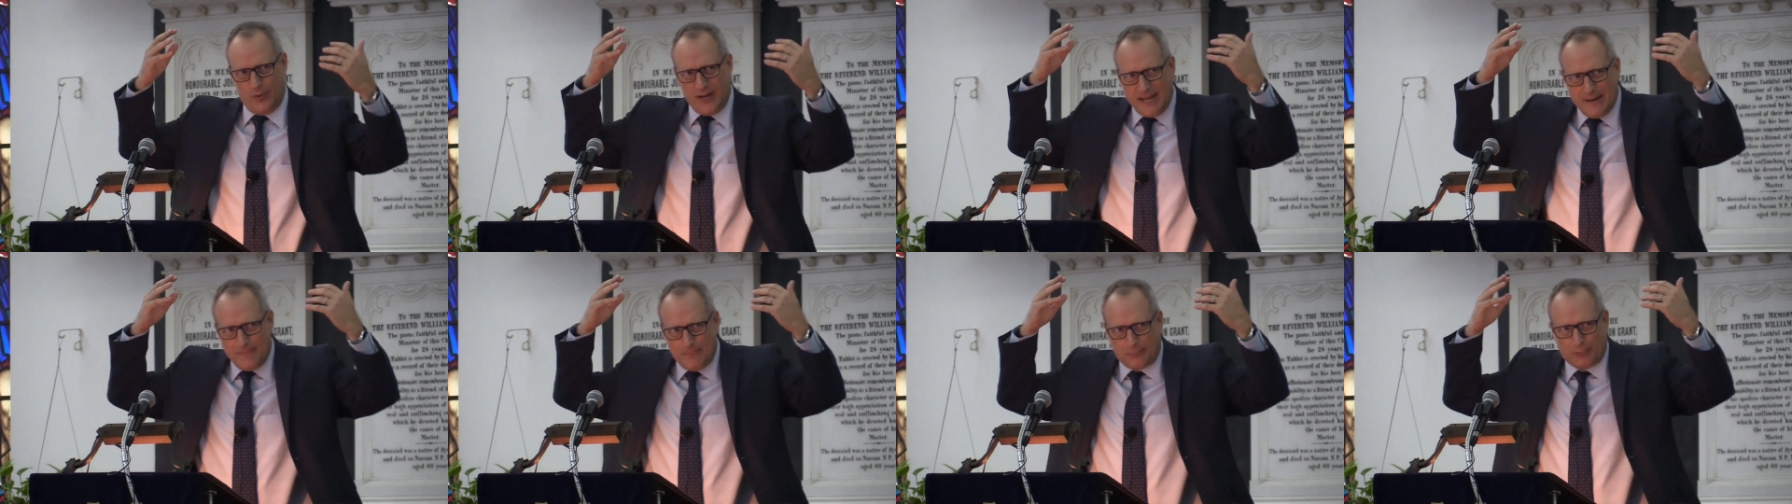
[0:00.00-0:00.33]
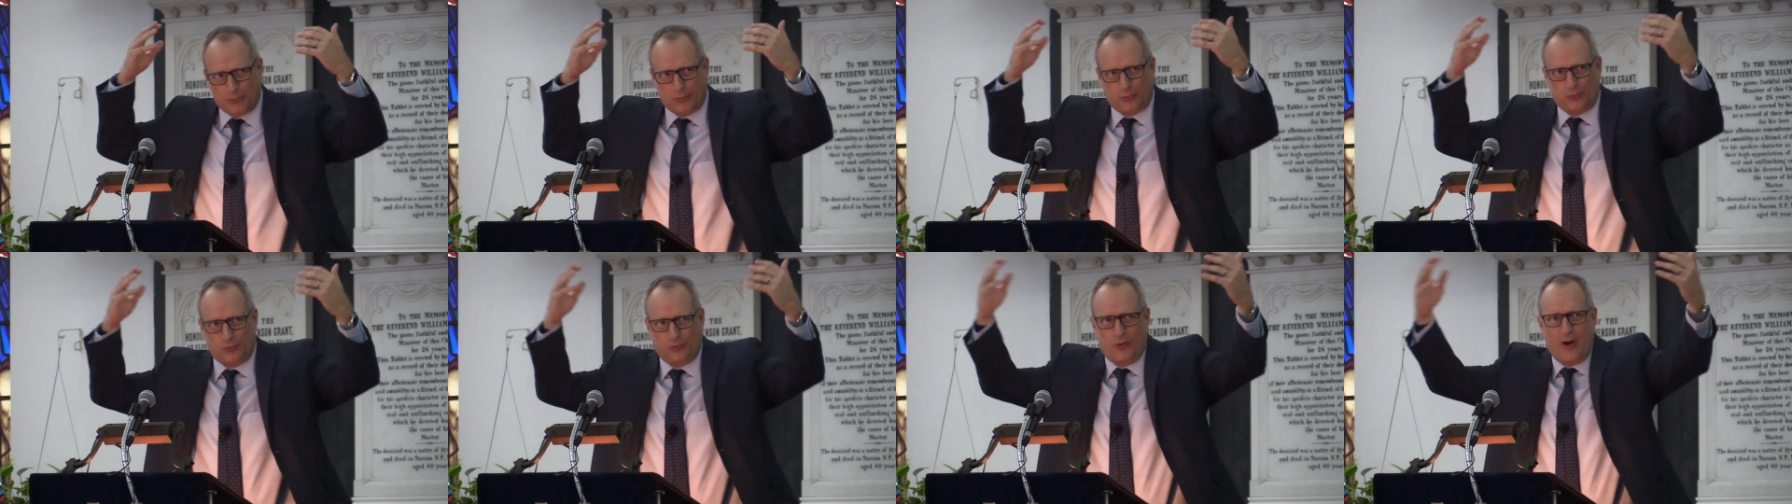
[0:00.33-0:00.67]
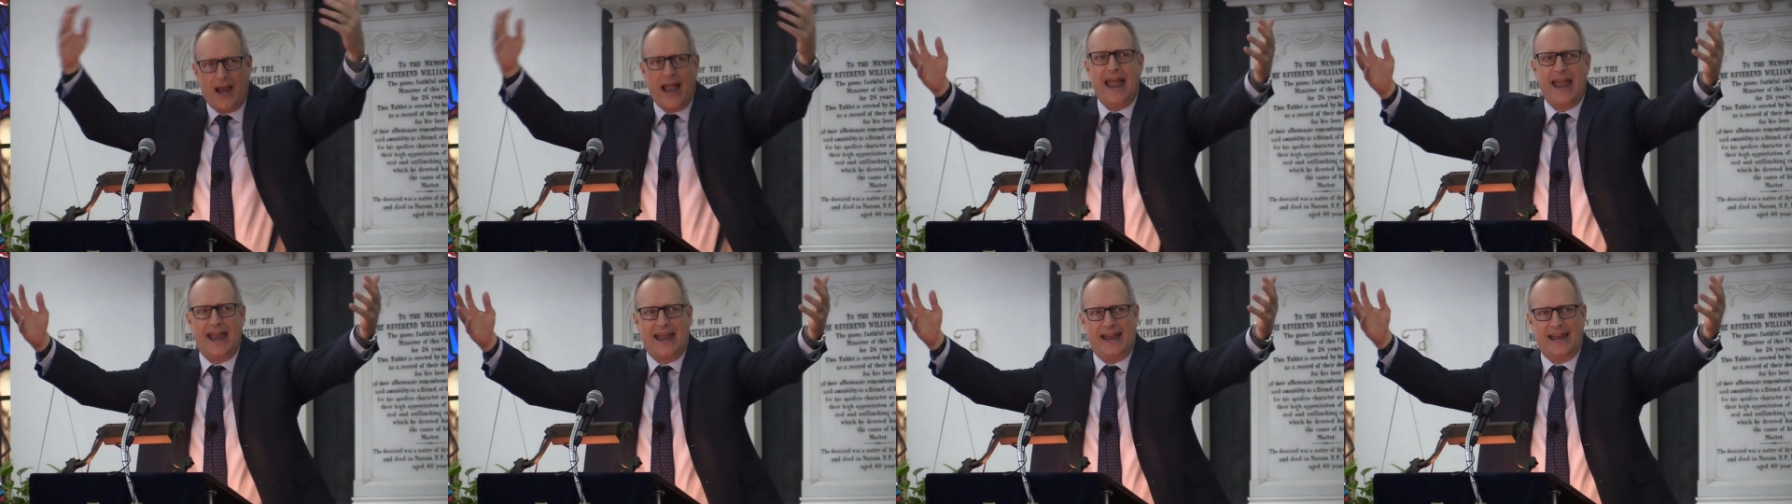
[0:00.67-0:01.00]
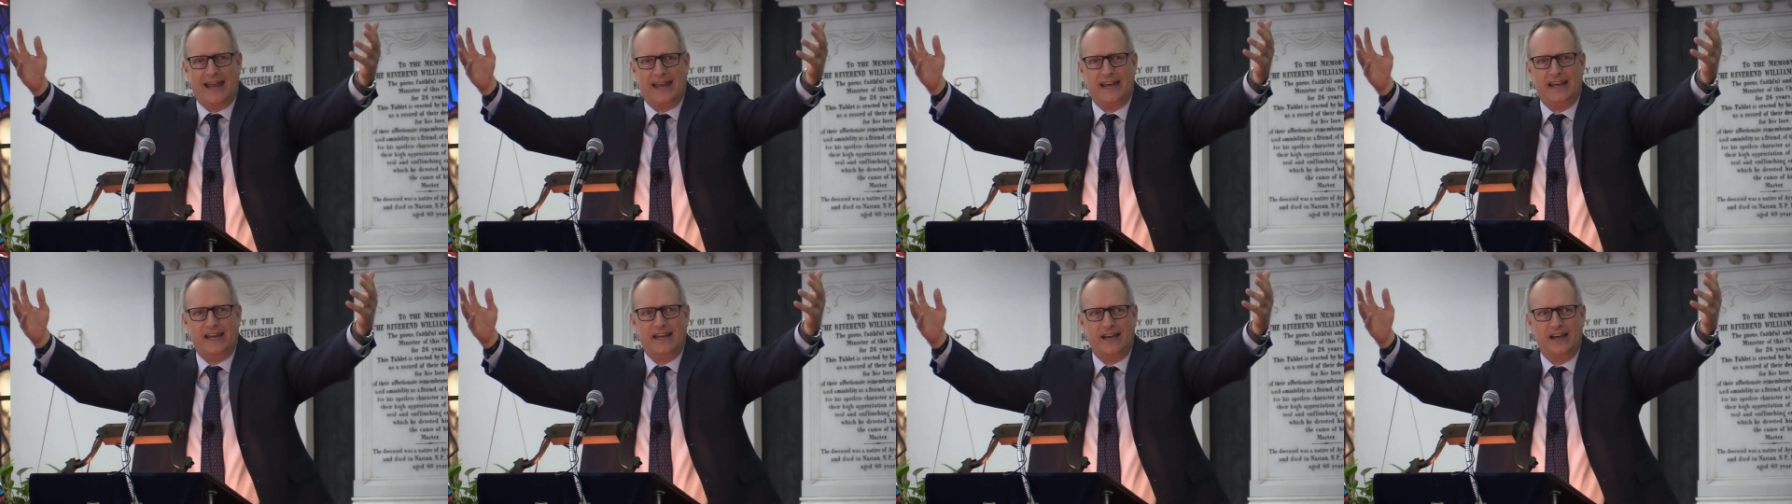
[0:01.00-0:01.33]
we
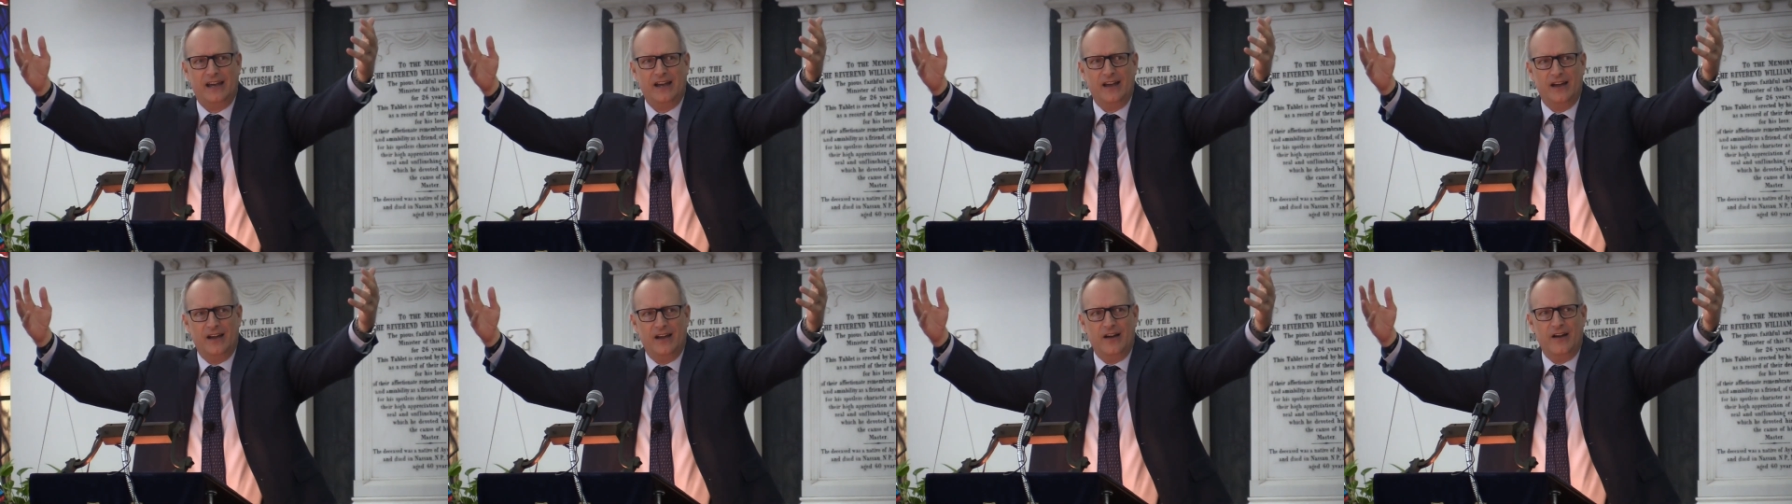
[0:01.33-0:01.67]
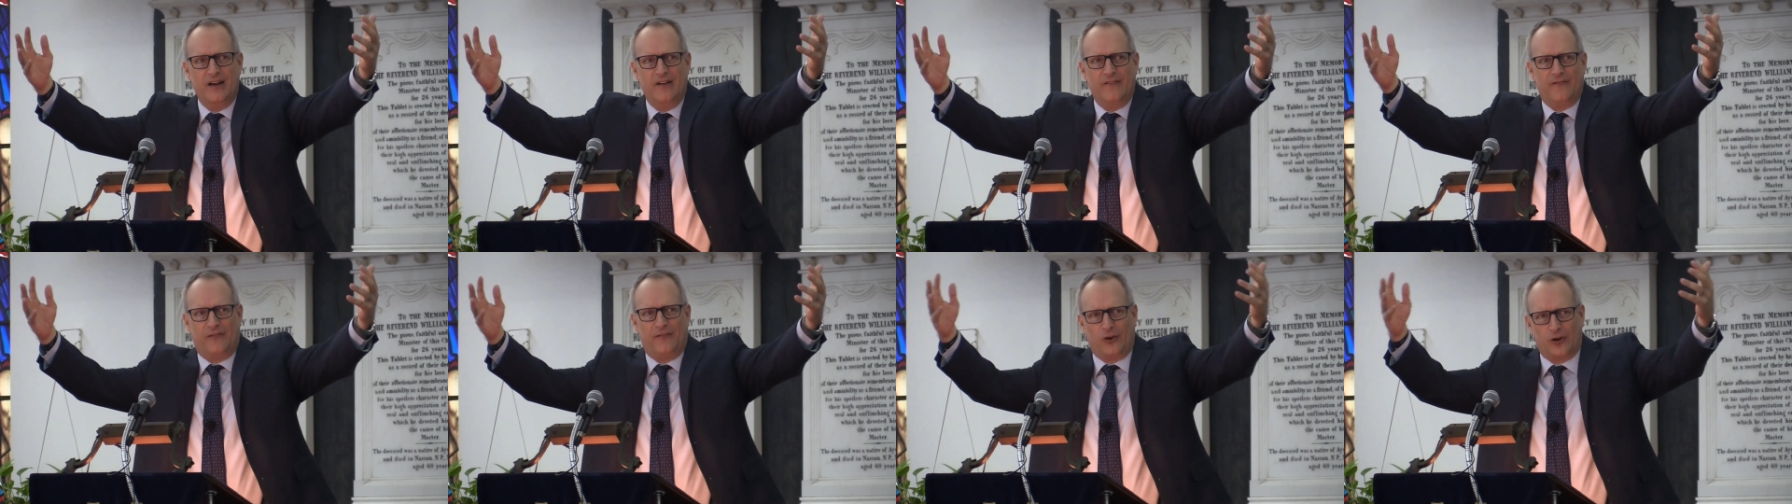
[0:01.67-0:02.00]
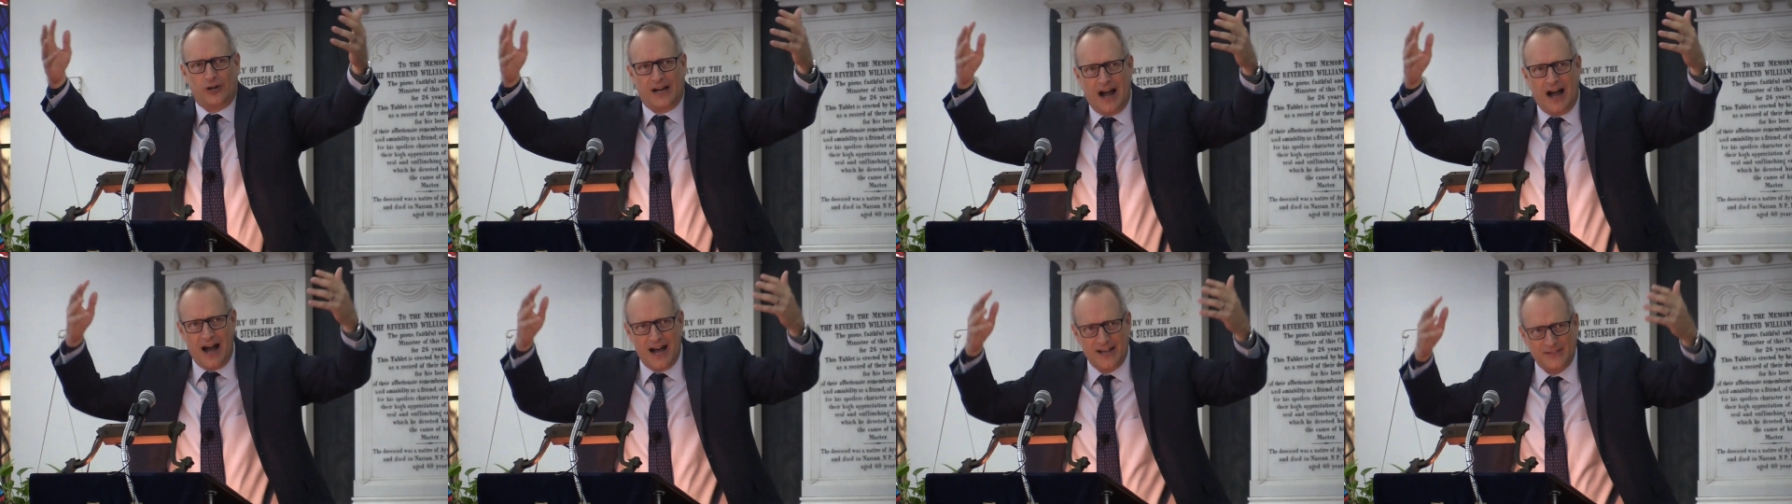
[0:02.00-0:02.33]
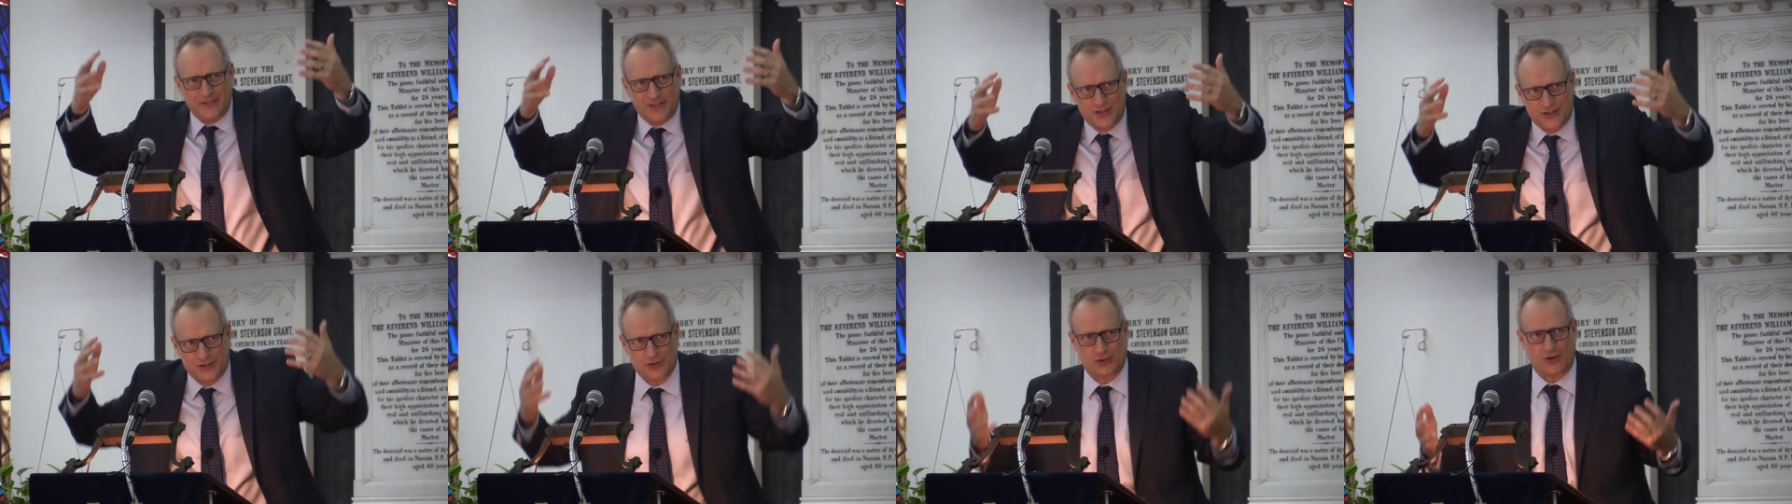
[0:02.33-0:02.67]
pray for
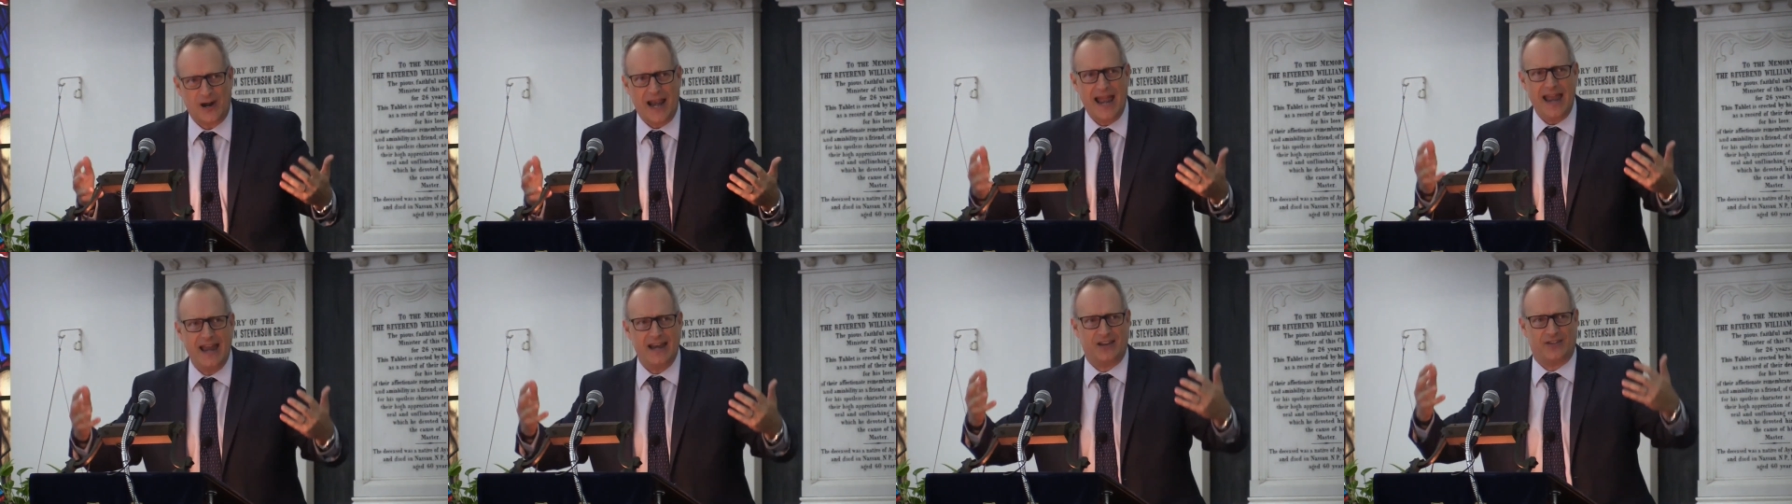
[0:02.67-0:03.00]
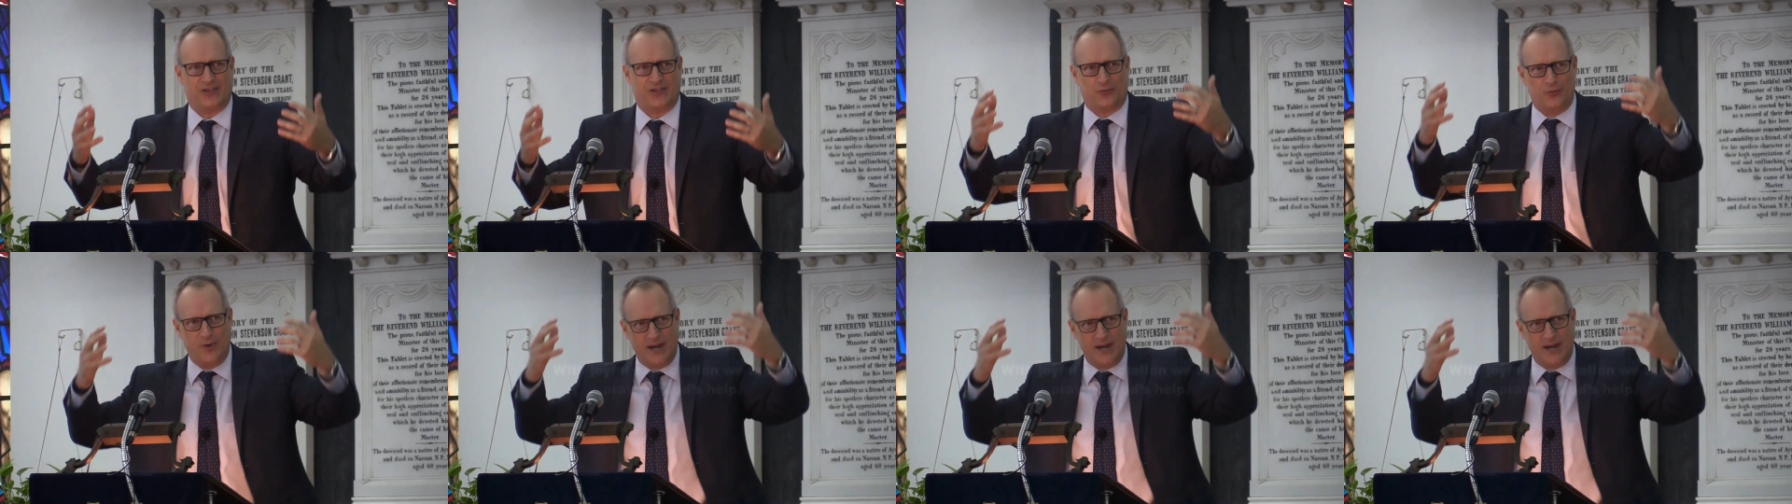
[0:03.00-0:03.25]
God's strength.